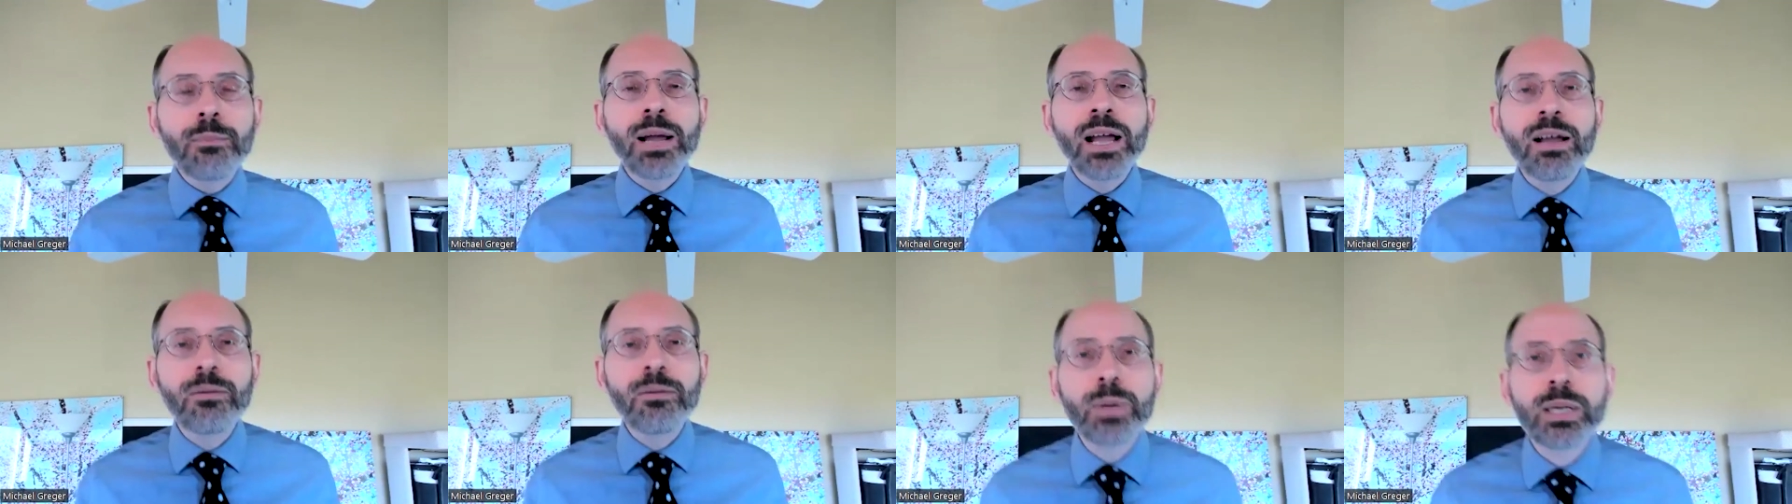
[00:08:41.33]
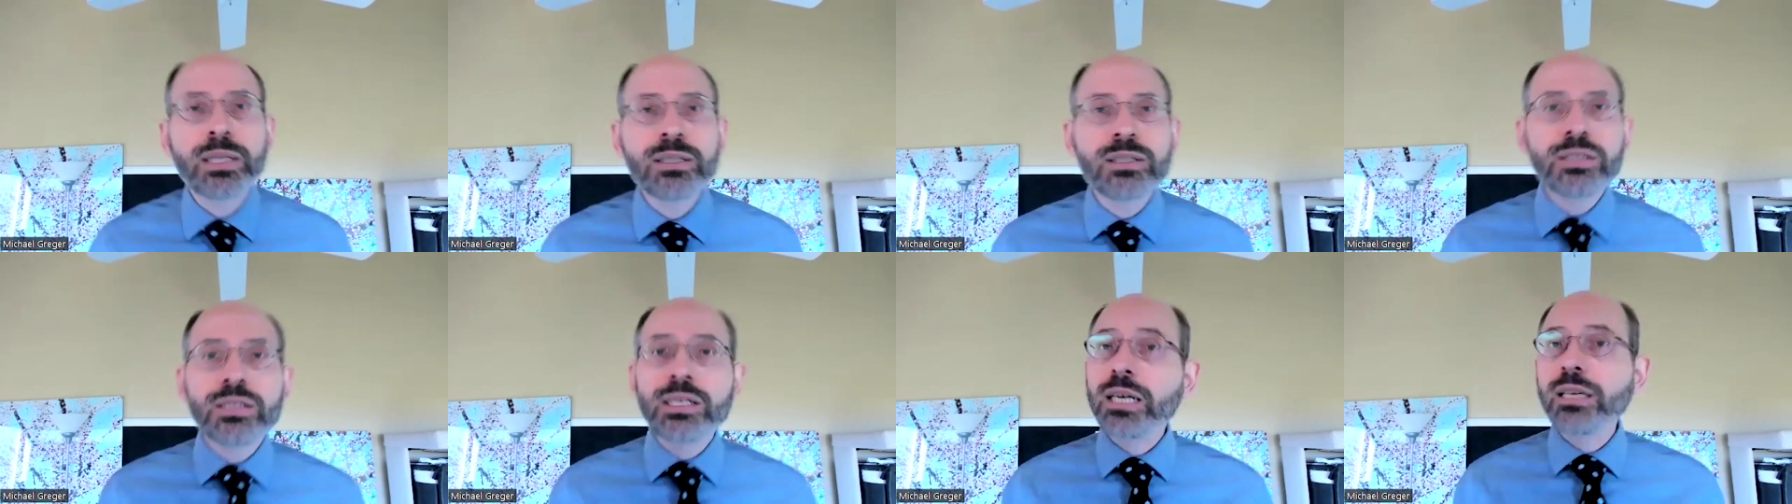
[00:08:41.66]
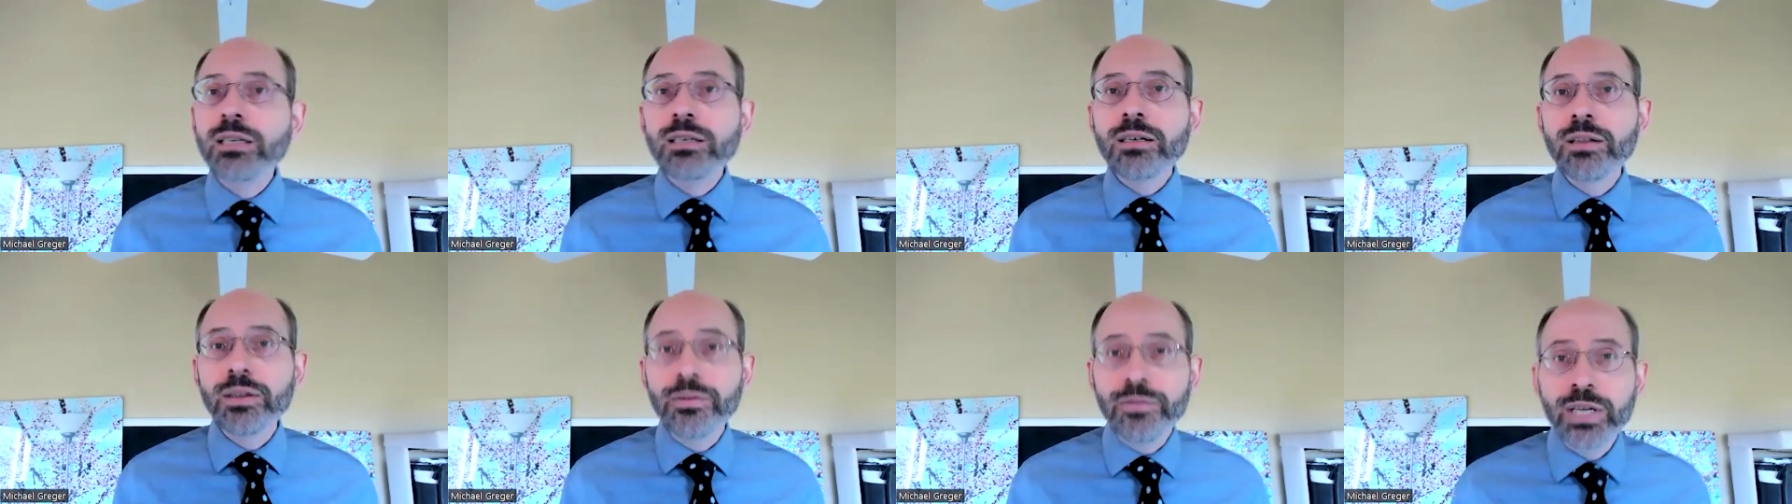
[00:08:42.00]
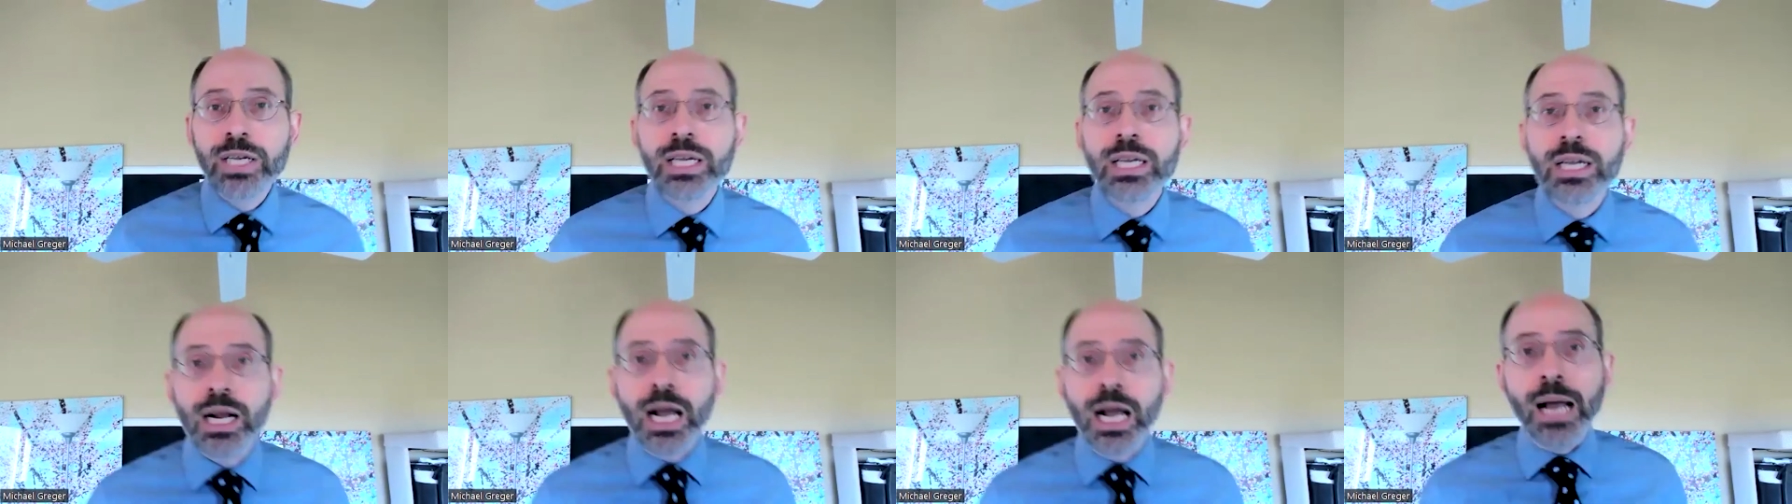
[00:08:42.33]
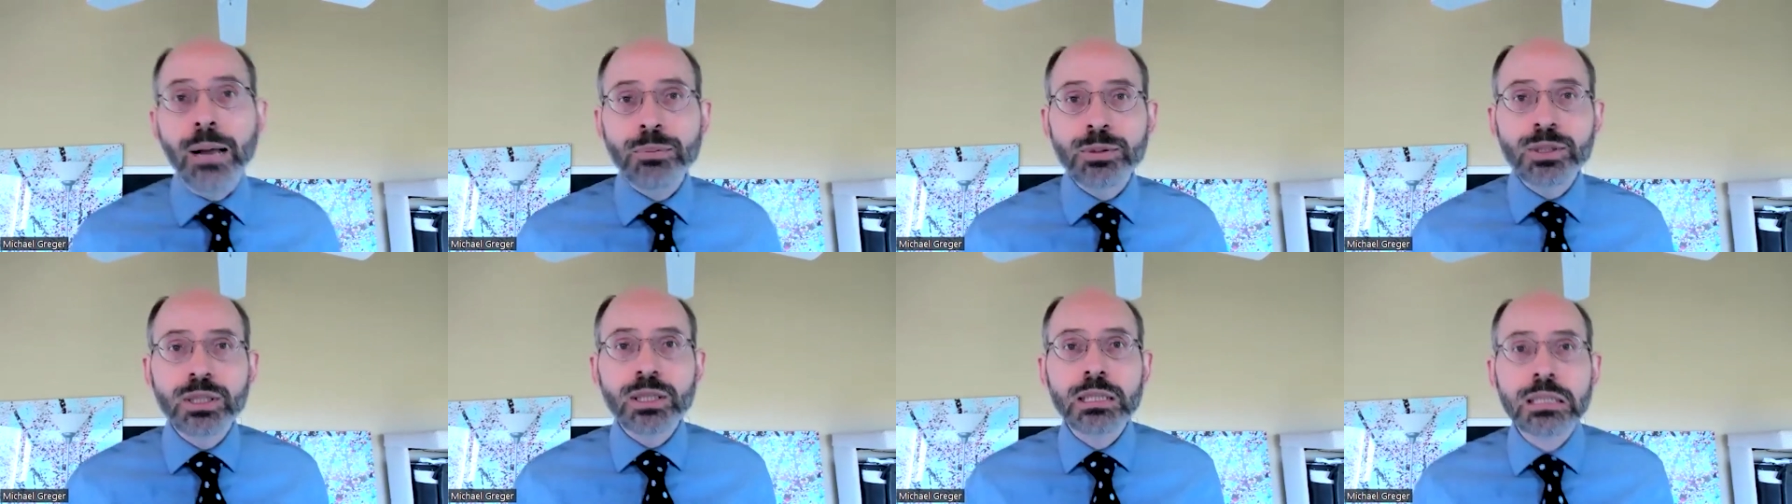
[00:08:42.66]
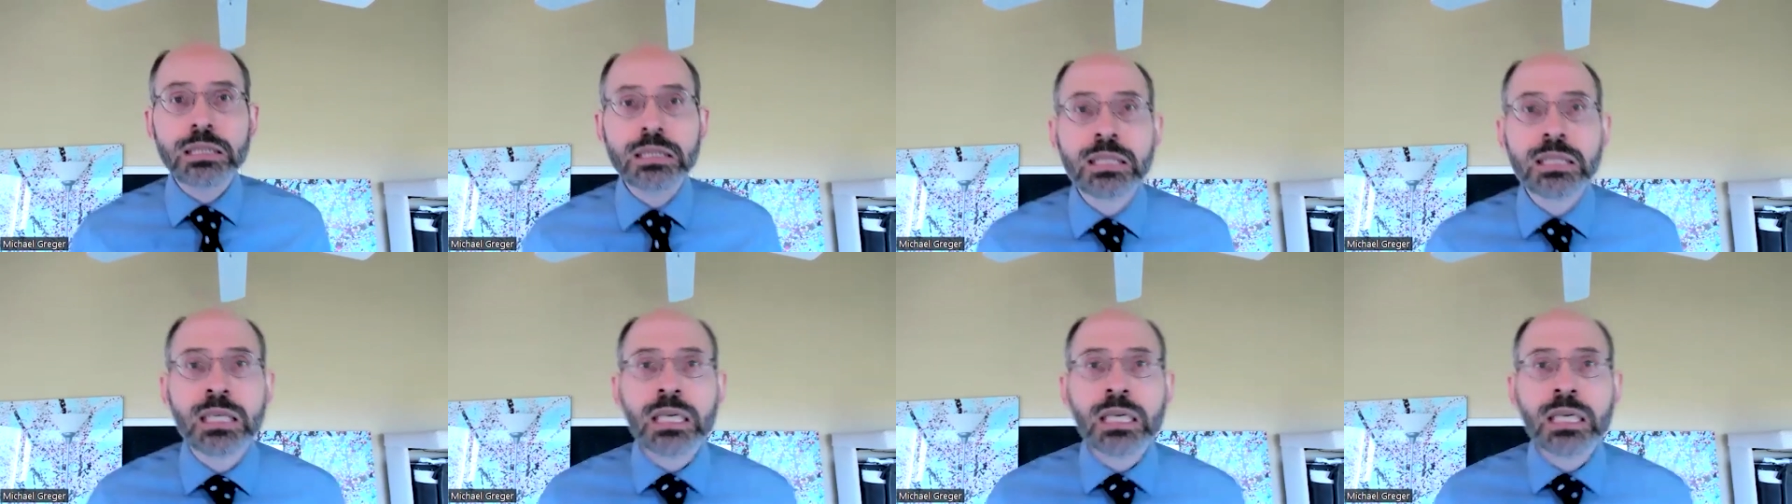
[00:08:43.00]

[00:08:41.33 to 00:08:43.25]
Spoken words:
been sticking to the vegan options.